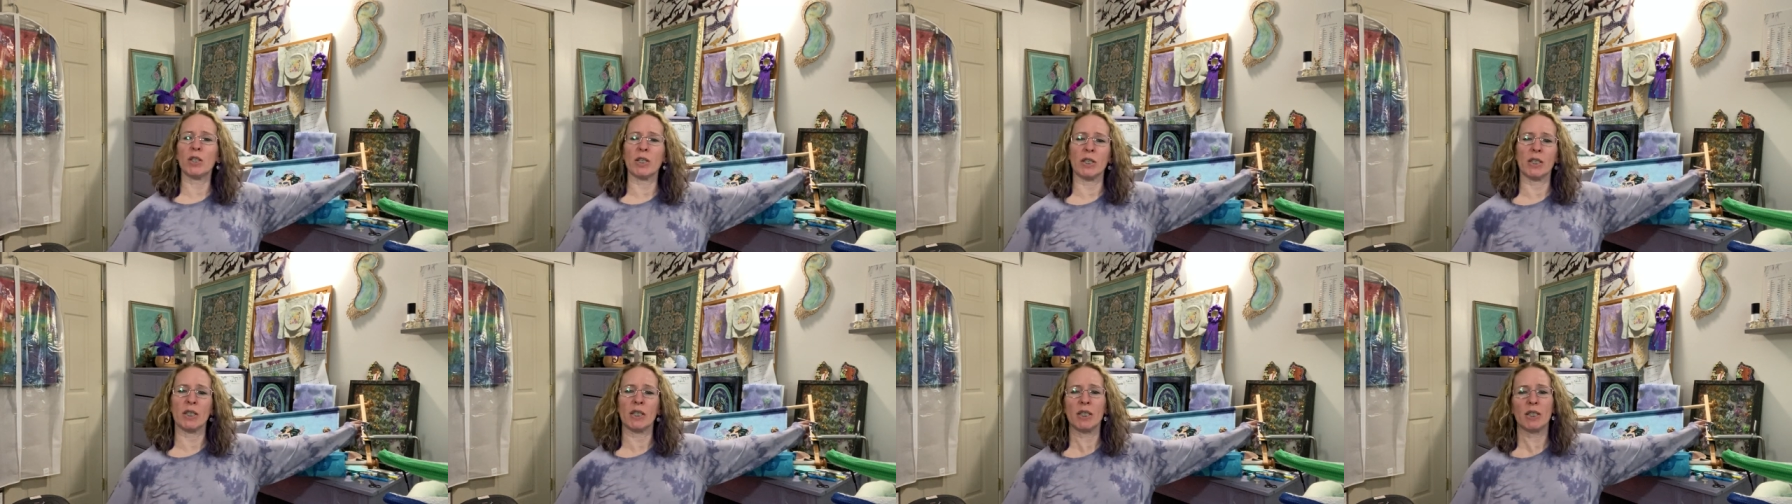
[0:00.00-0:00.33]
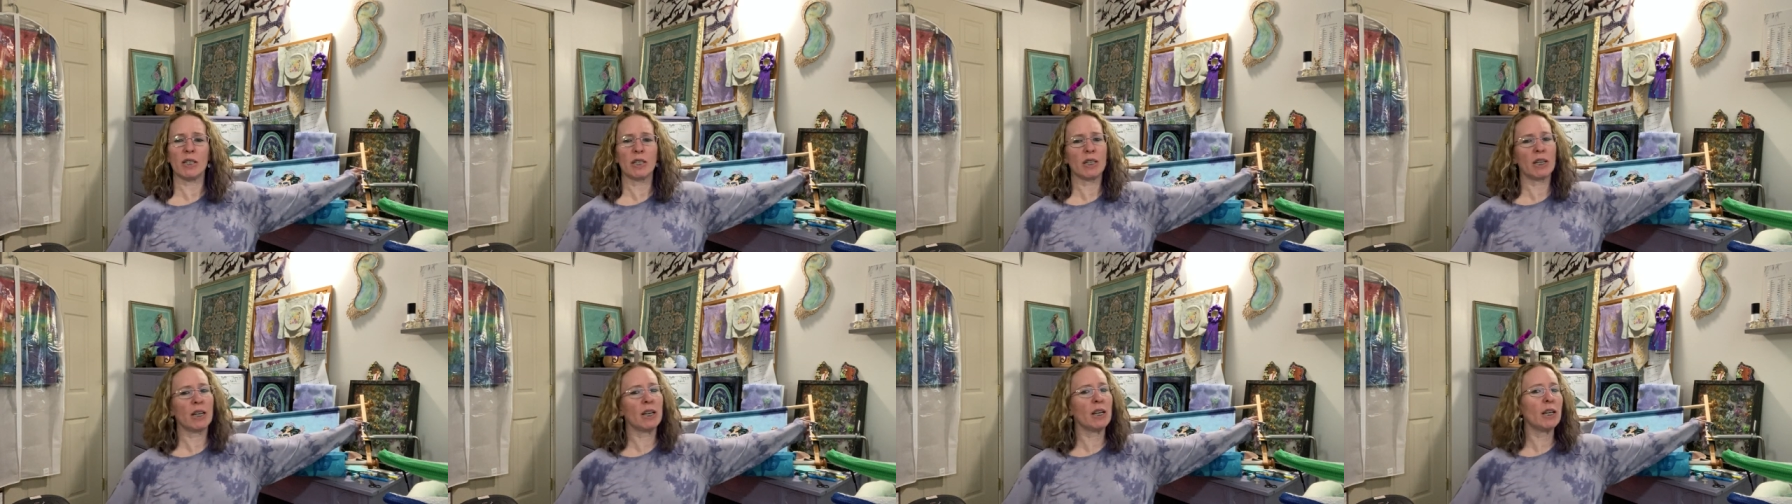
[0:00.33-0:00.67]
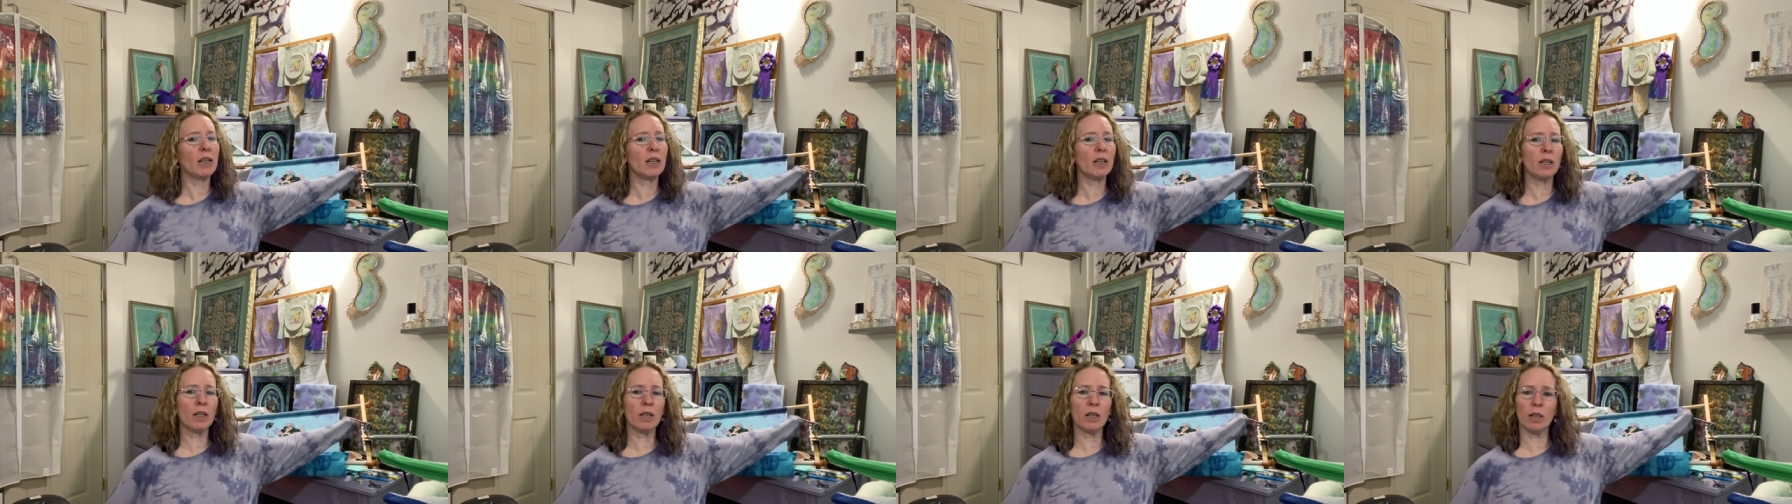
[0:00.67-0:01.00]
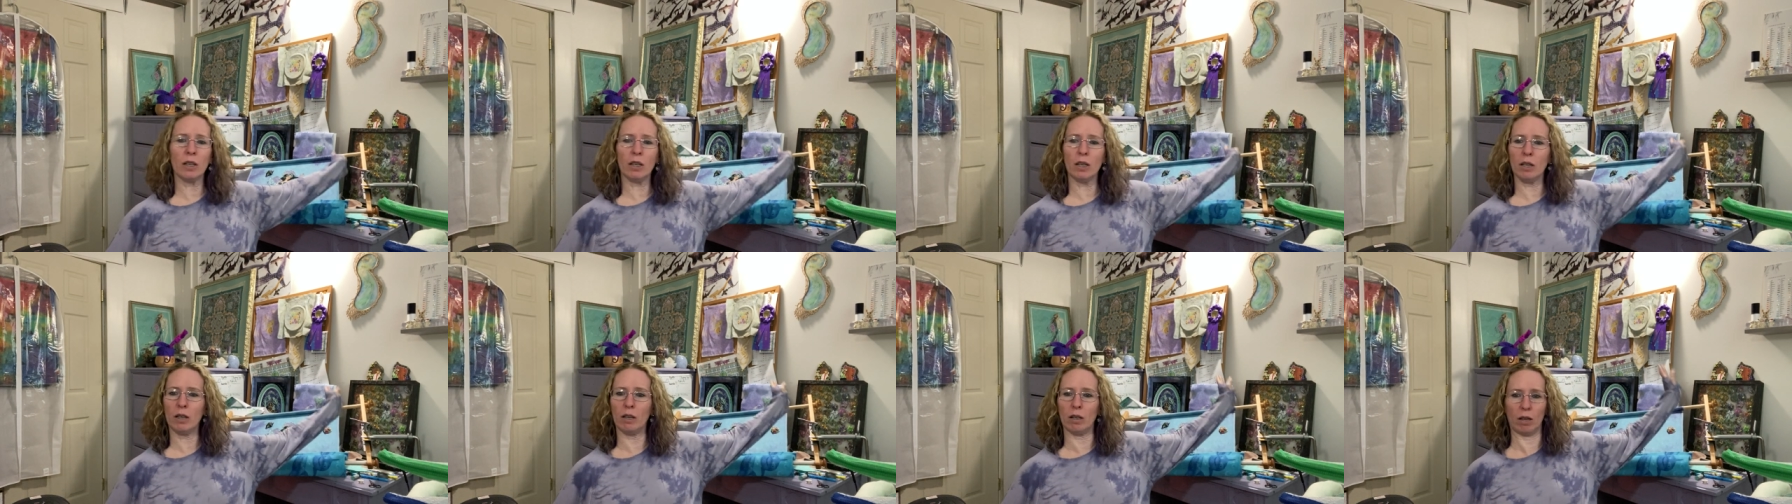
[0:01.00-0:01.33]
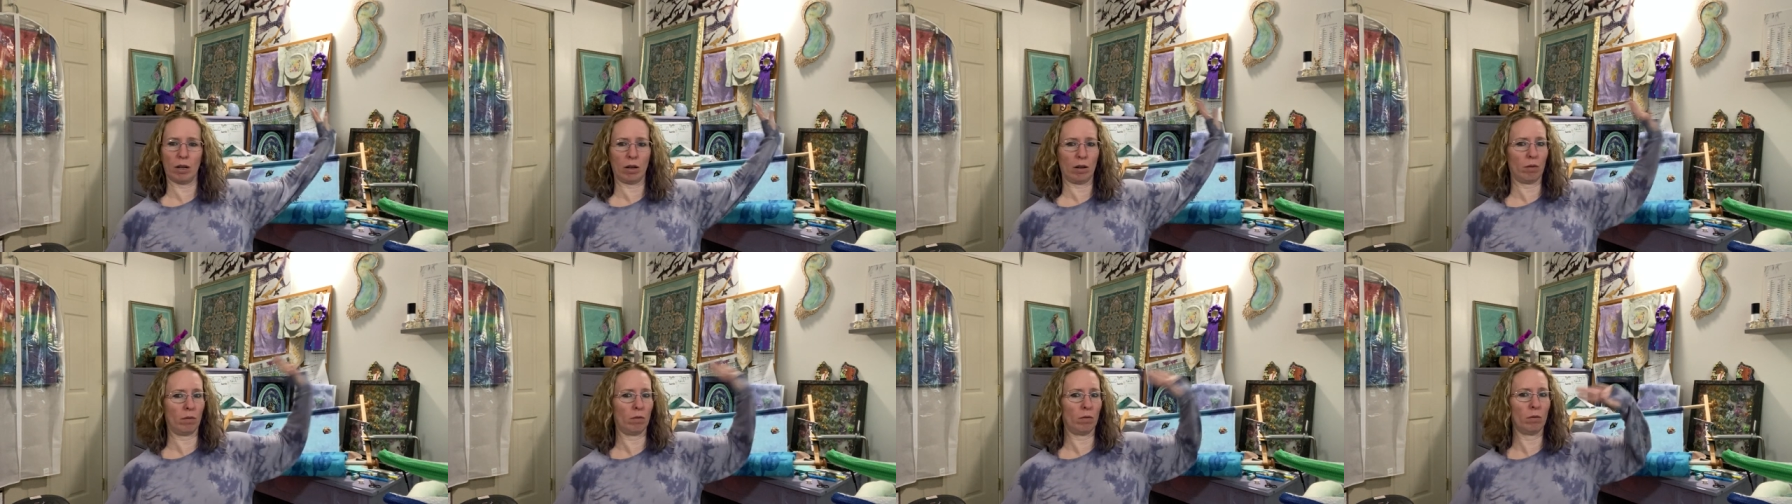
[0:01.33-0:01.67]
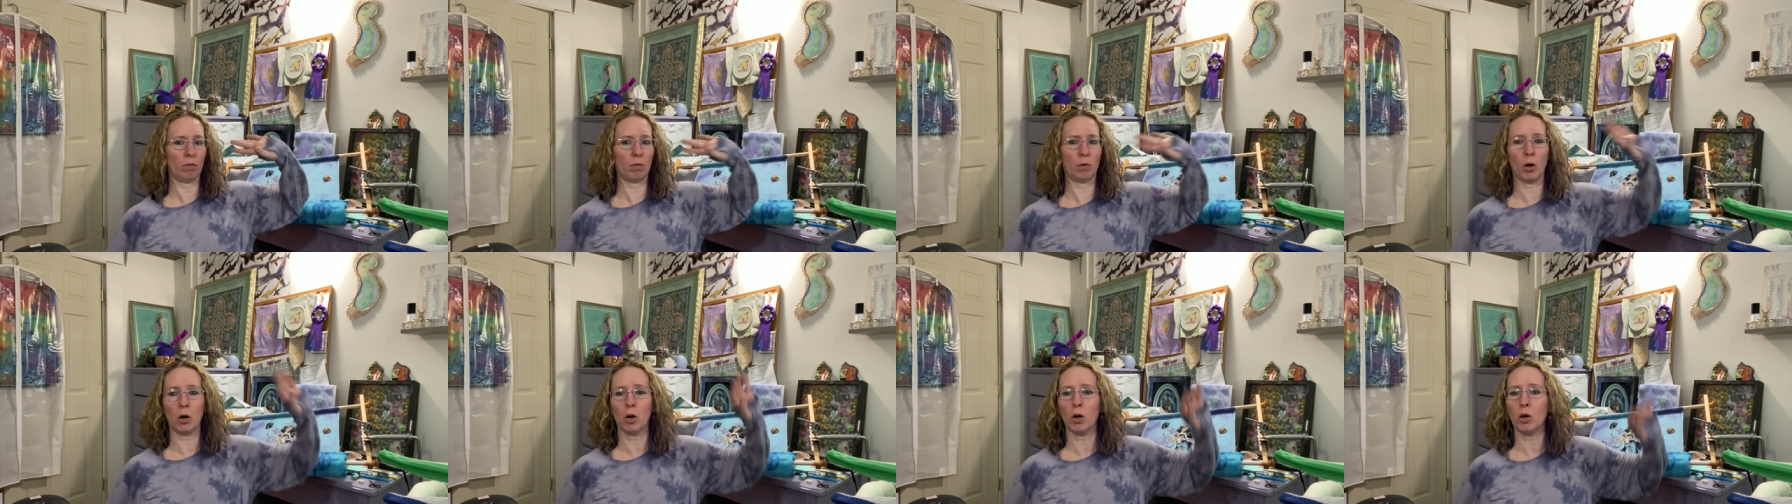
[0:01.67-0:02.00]
and sanded and
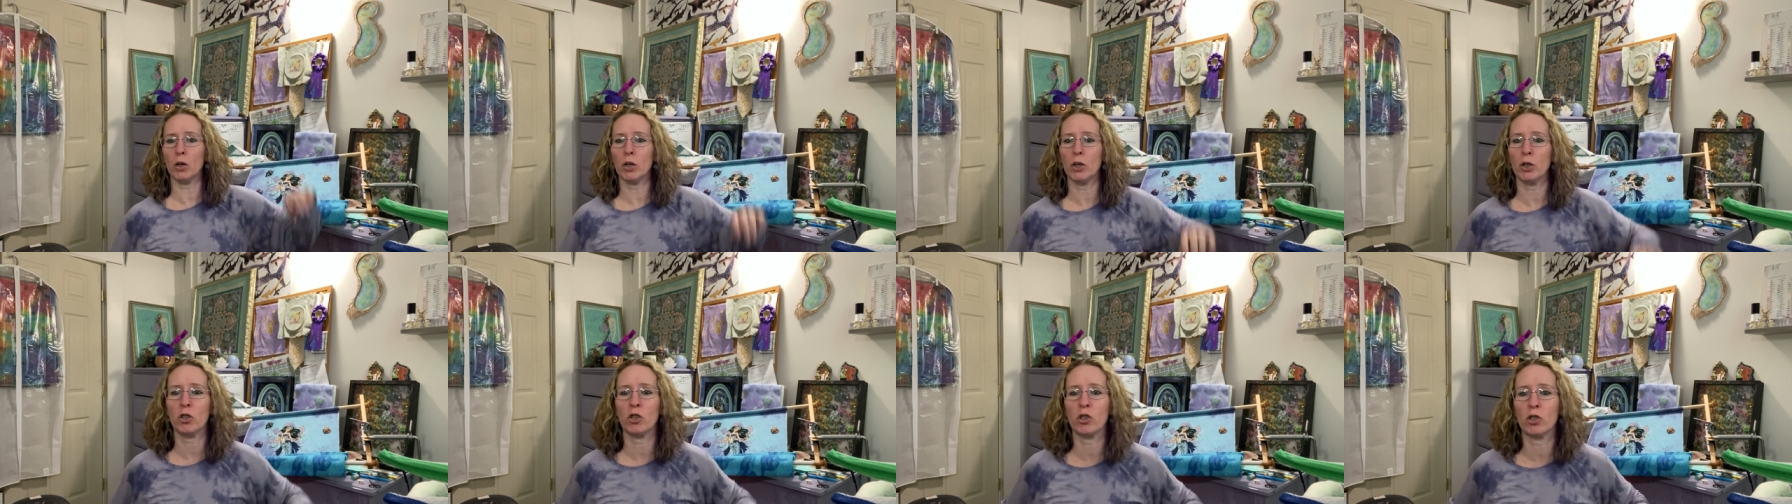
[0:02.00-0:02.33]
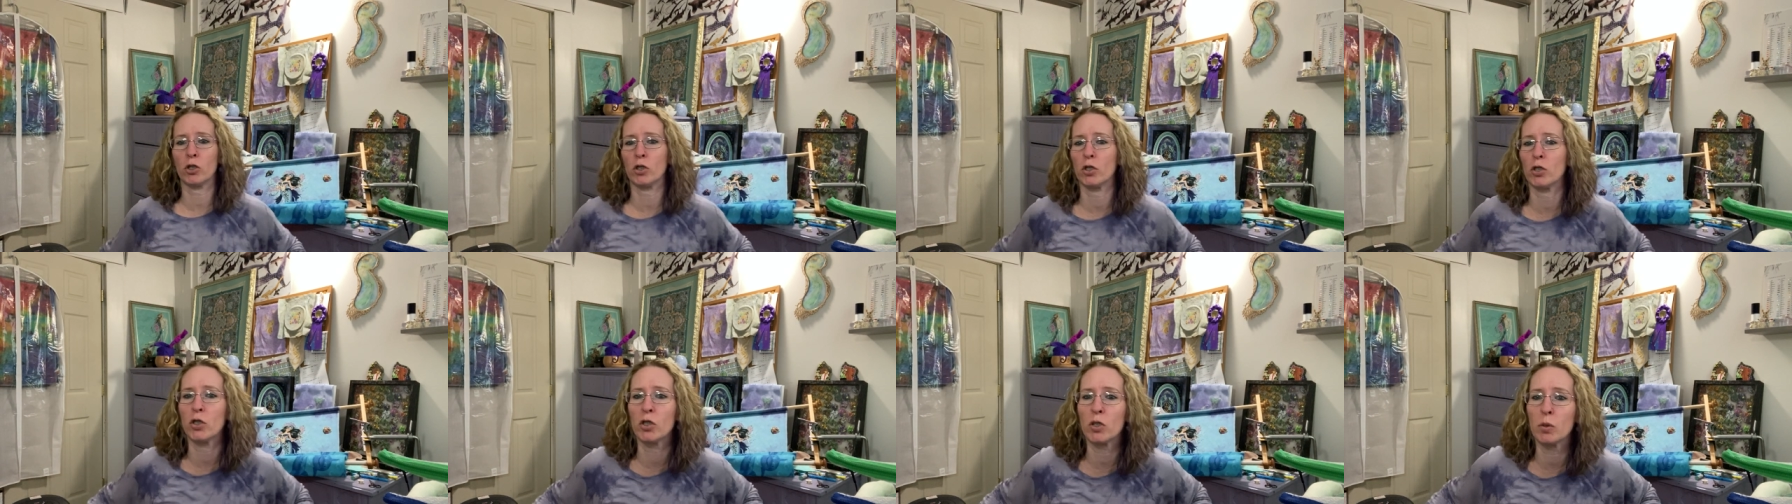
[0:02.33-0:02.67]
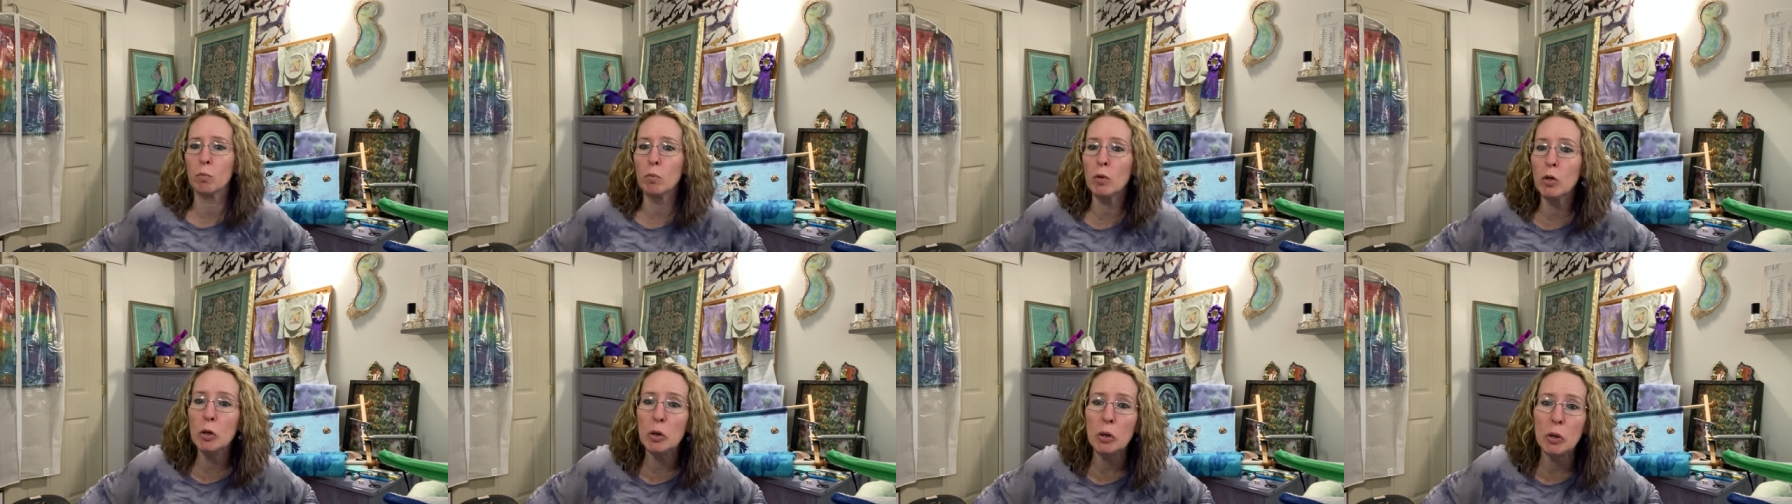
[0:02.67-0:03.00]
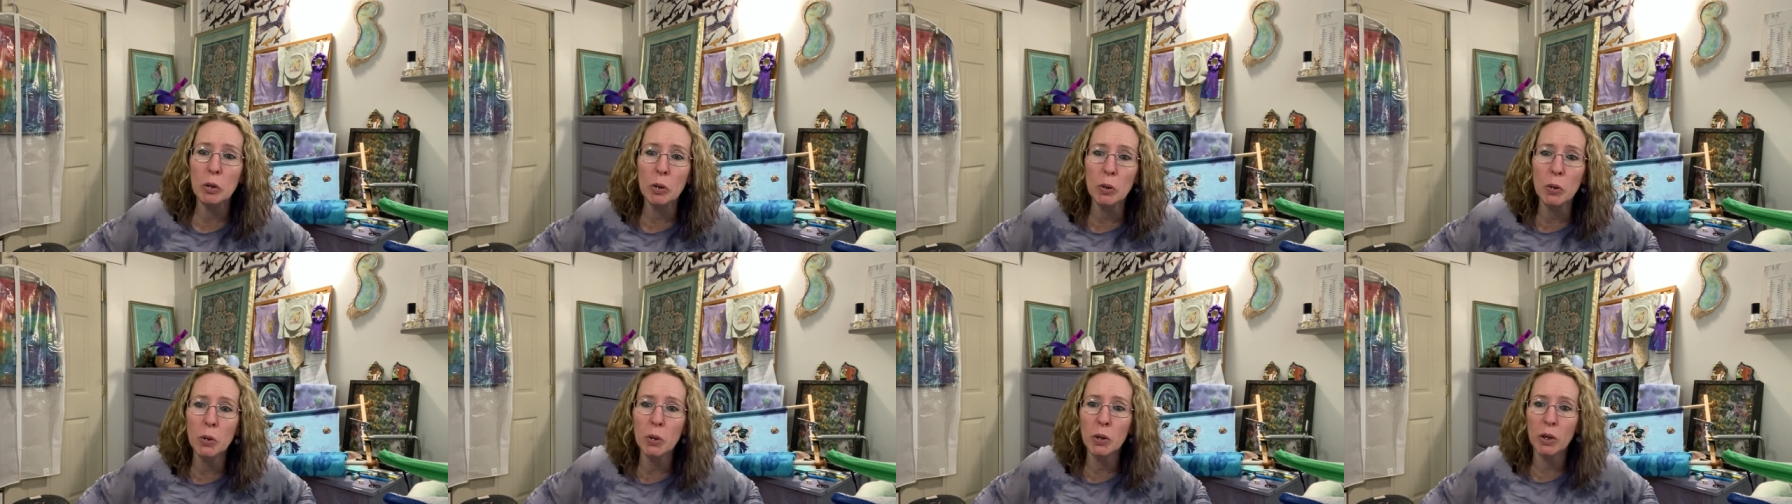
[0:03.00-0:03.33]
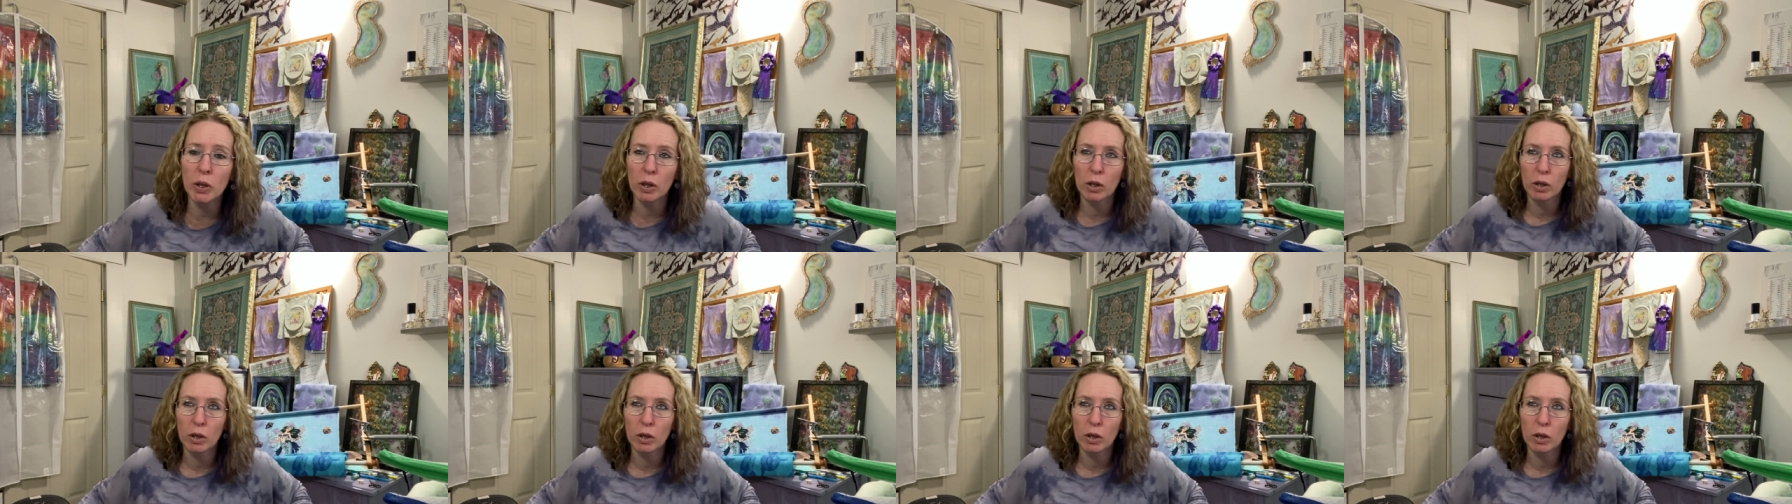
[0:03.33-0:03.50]
varnished and smooth.